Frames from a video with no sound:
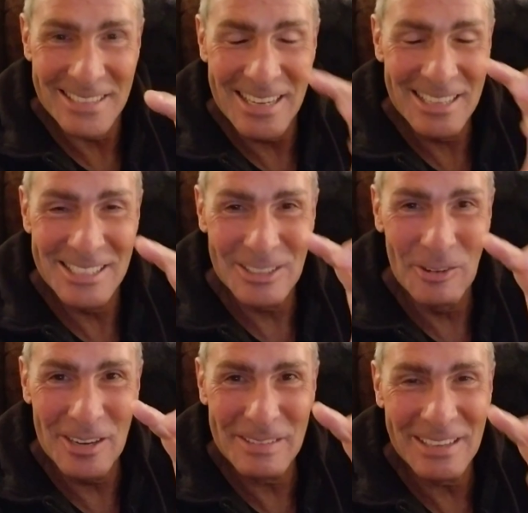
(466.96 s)
in the
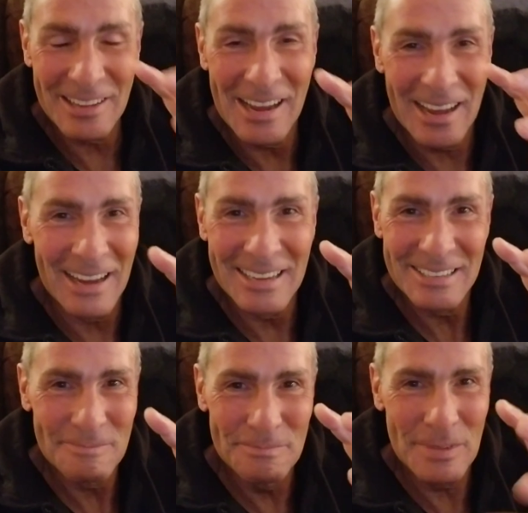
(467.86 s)
soda uh,
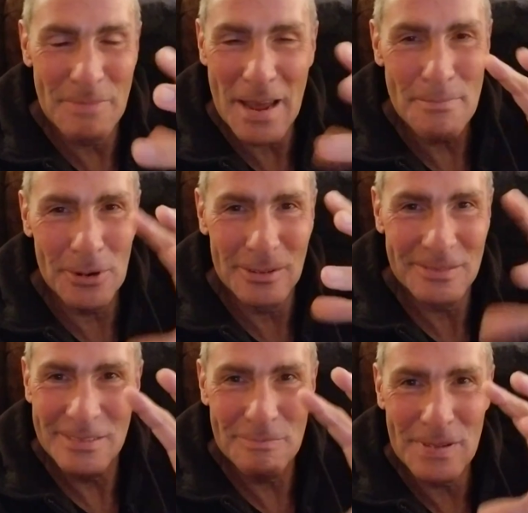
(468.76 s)
the paper
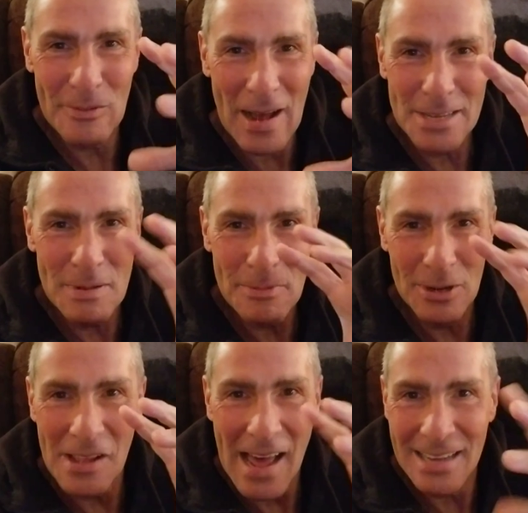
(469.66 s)
wax paper
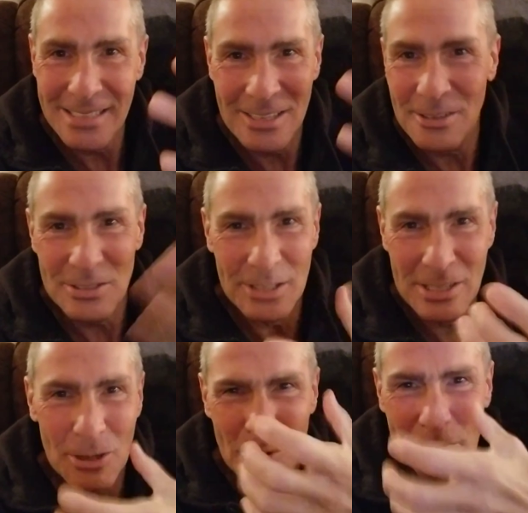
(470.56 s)
glass, you know, the
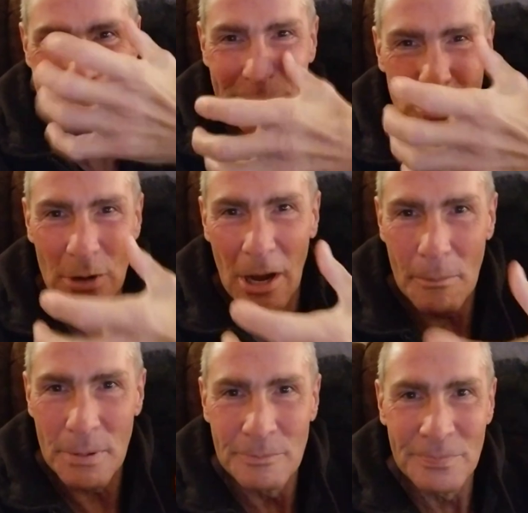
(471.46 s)
soda soda
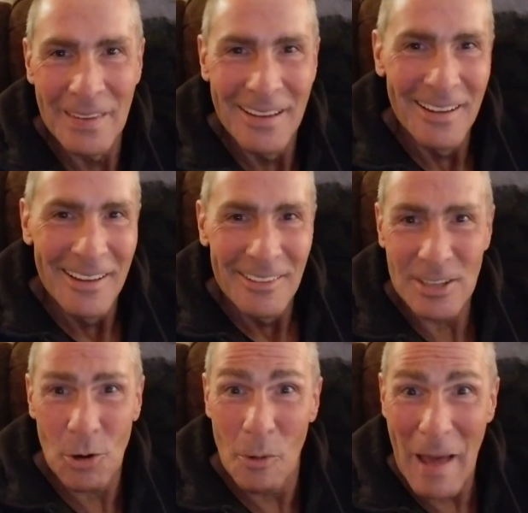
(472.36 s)
cup.
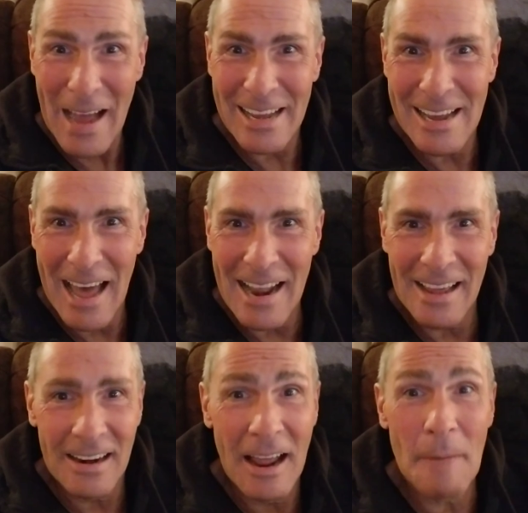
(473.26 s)
Let's go back and get
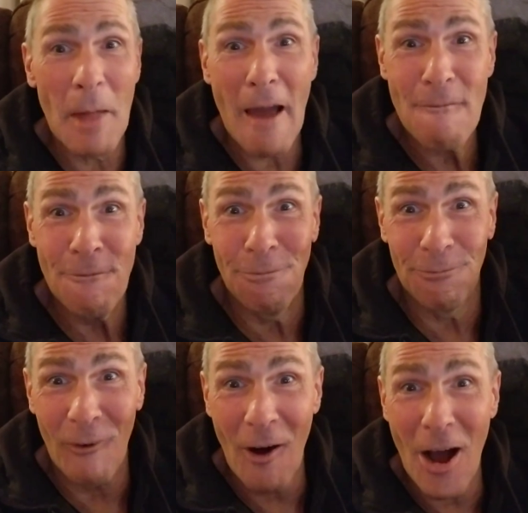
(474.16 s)
it." I'm like,
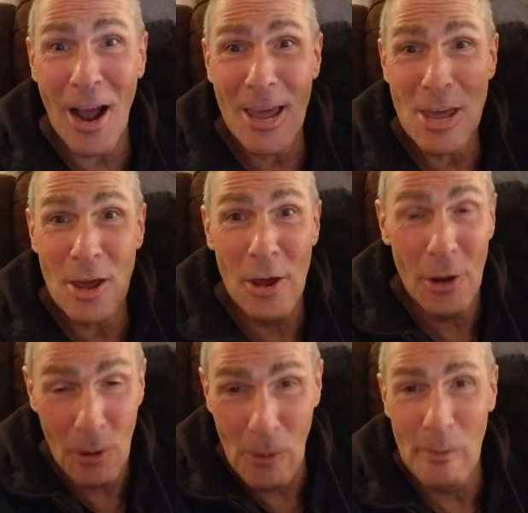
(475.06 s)
"Fuck
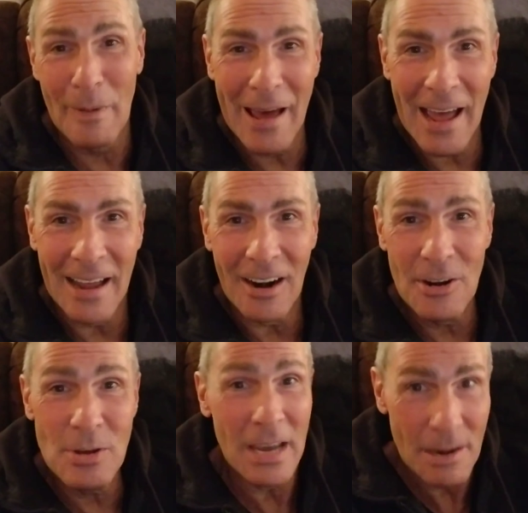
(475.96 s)
you, man! Are
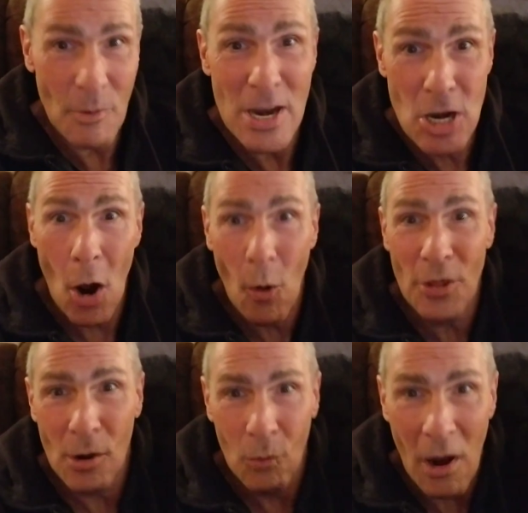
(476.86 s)
you kidding? We know
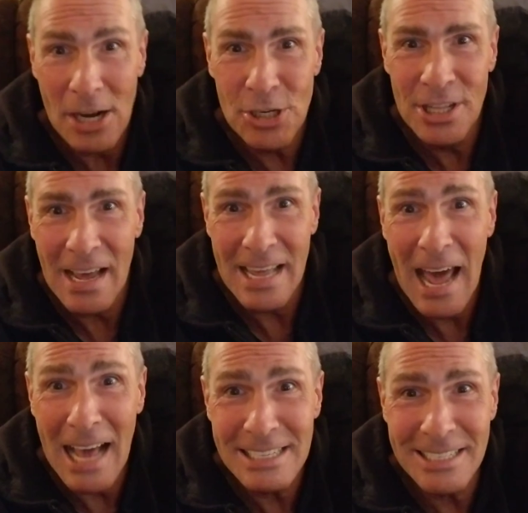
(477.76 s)
they're watching that
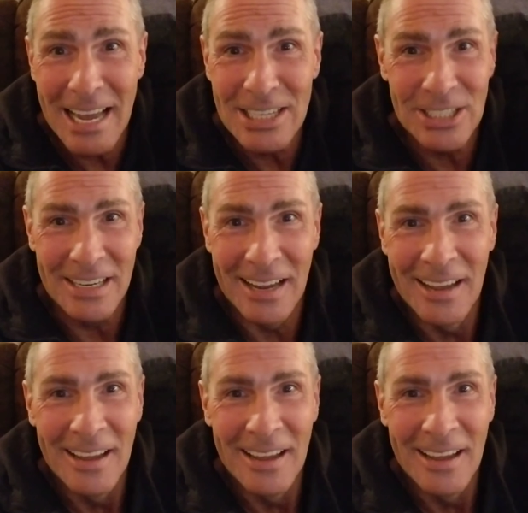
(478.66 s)
gas station."